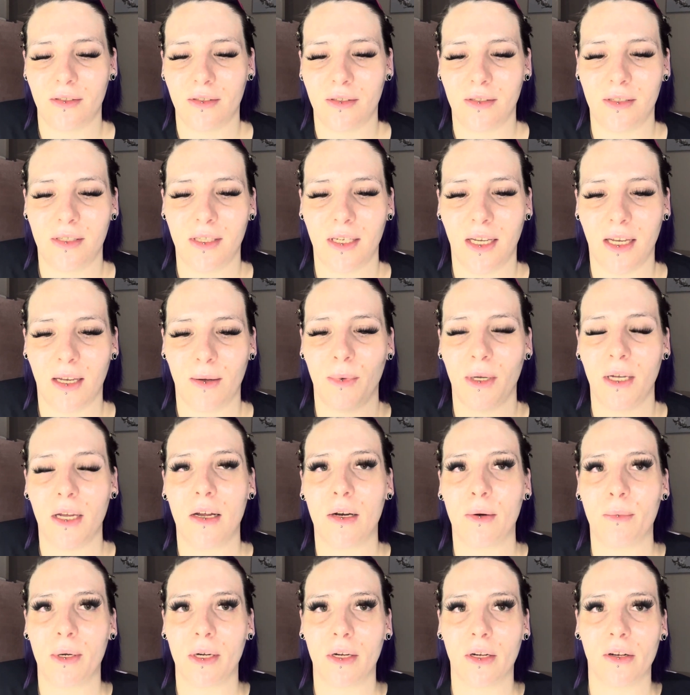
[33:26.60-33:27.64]
to get me out
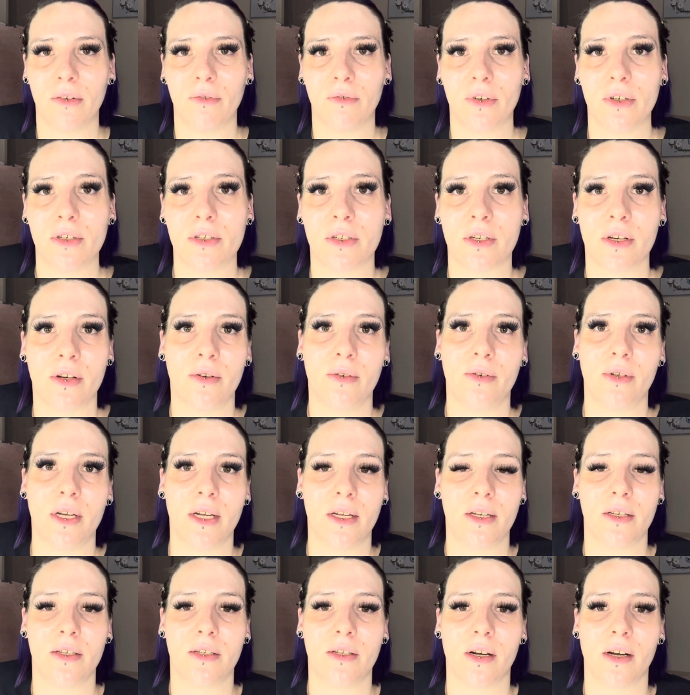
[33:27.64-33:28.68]
of my comfort zone
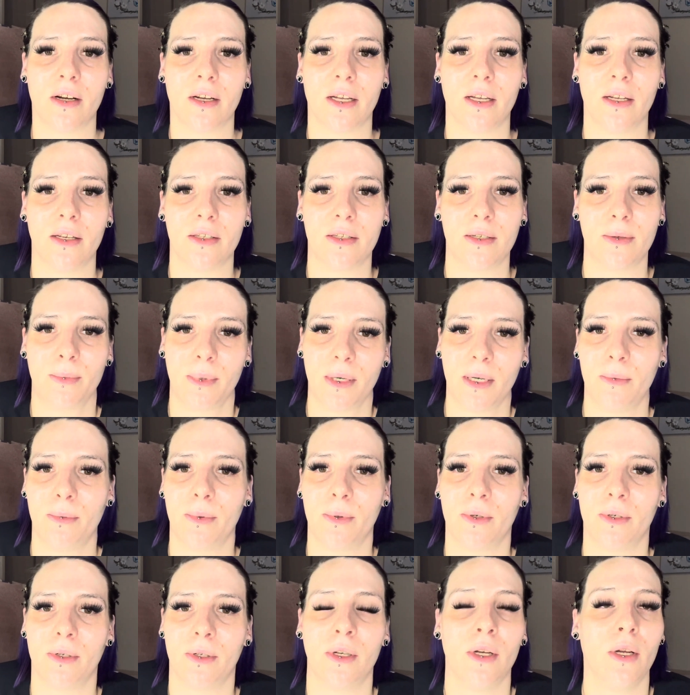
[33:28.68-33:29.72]
and to talking to
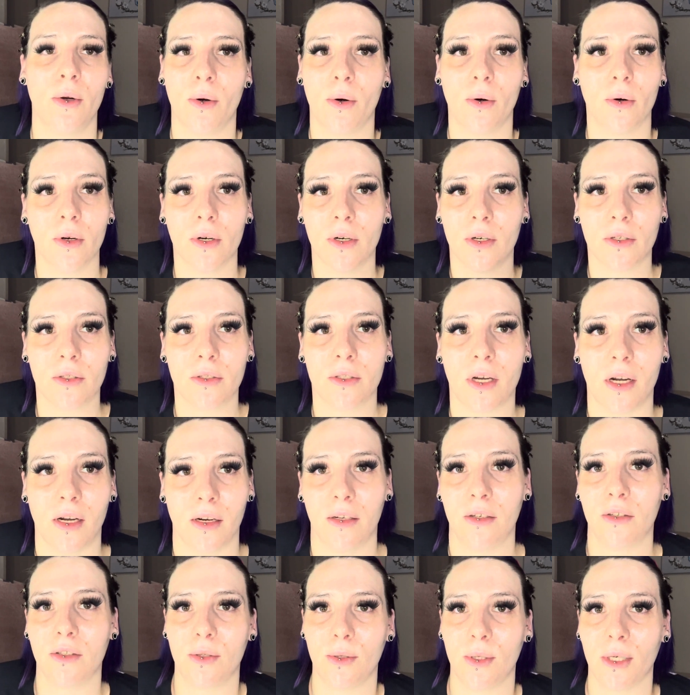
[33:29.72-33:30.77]
people or
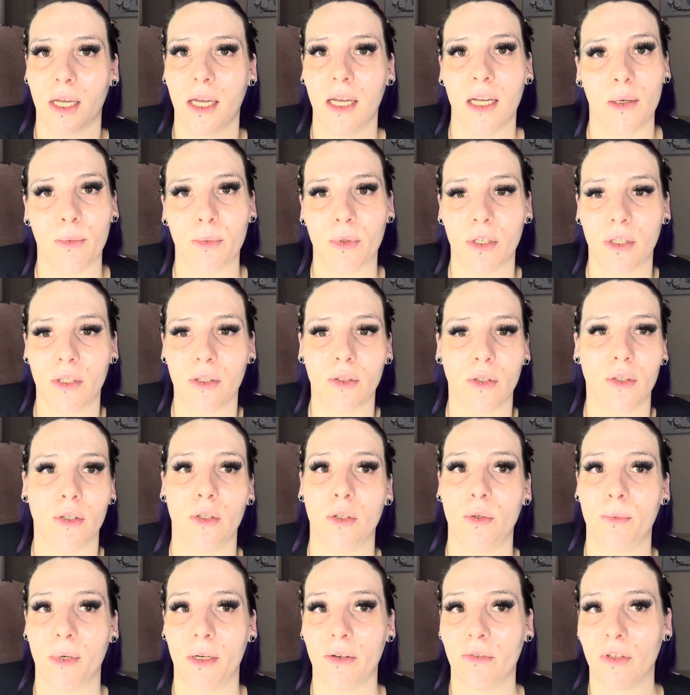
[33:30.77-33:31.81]
talking to a camera or
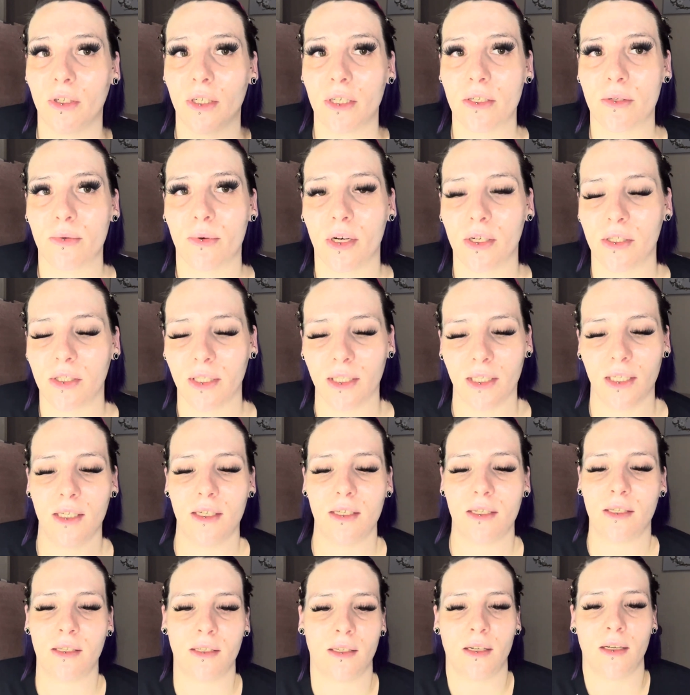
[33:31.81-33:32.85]
whomever is watching
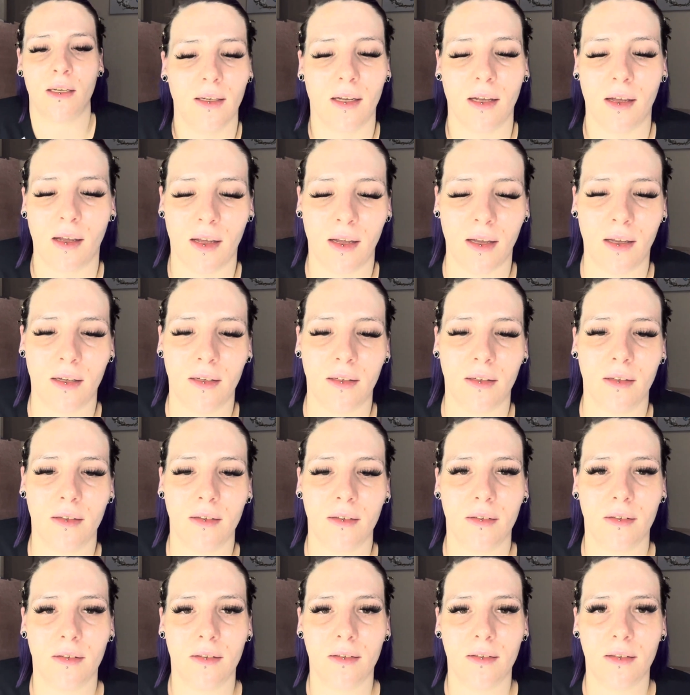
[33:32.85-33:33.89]
this,
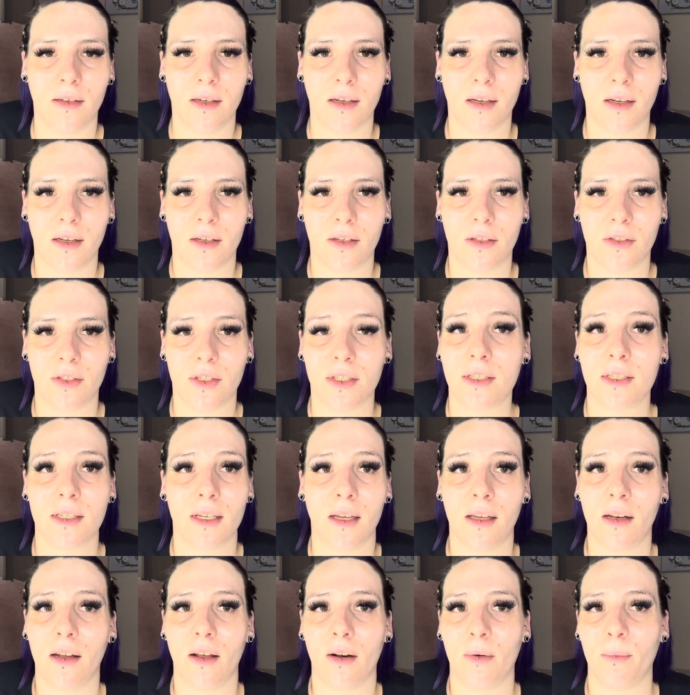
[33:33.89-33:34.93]
and just to
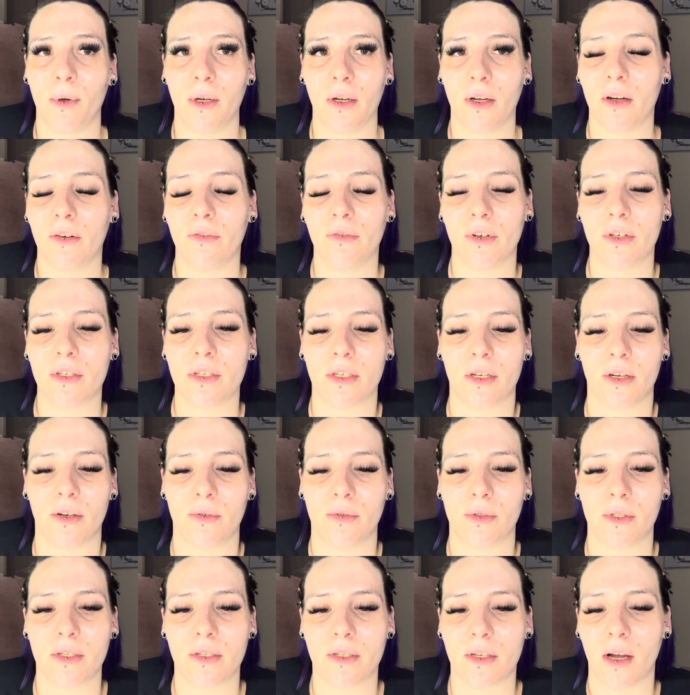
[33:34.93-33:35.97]
get out of my comfort
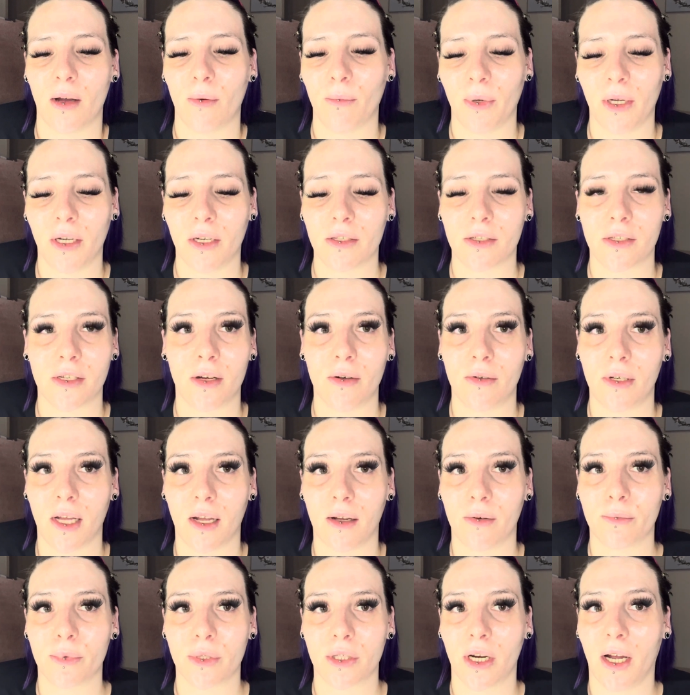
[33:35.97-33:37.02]
zone, to stop being so
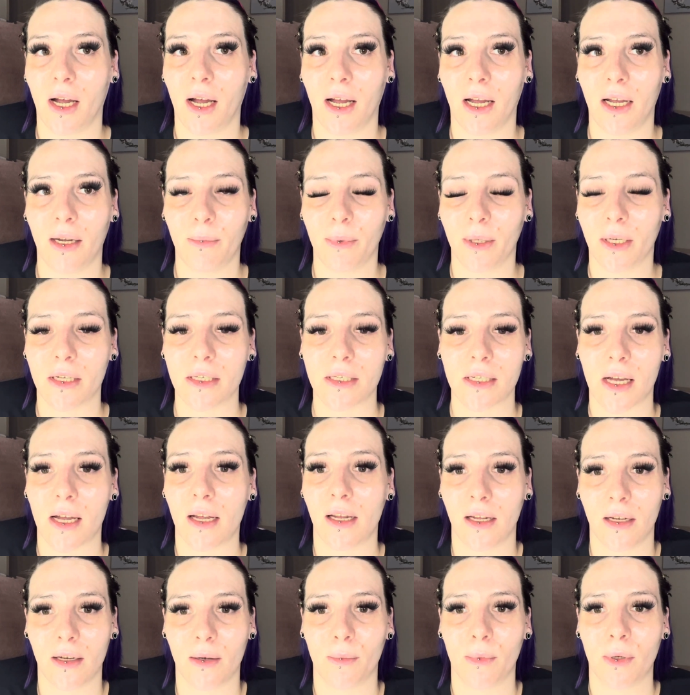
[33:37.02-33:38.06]
damn shy, because I
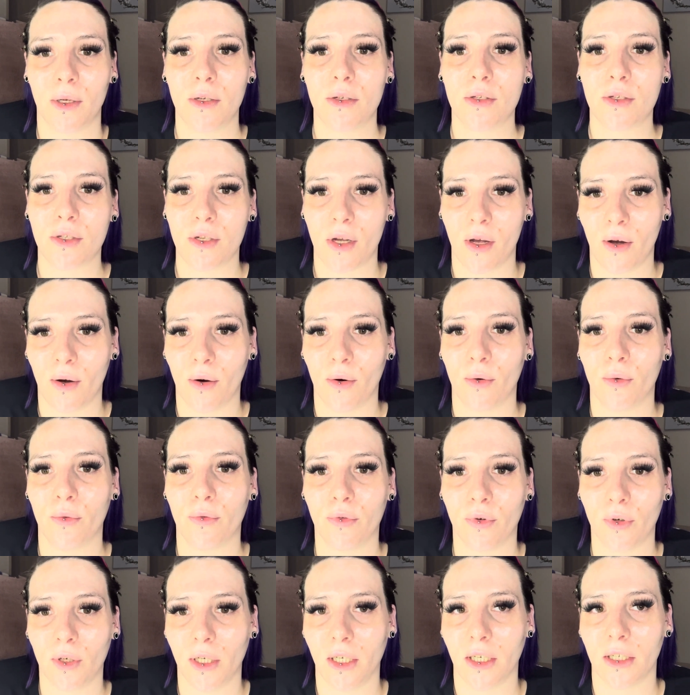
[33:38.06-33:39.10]
am so
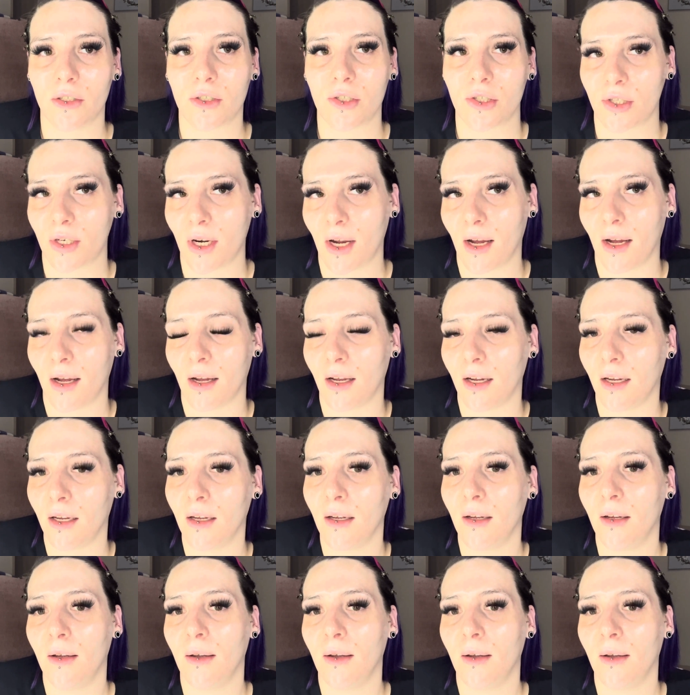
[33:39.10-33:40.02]
freaking shy.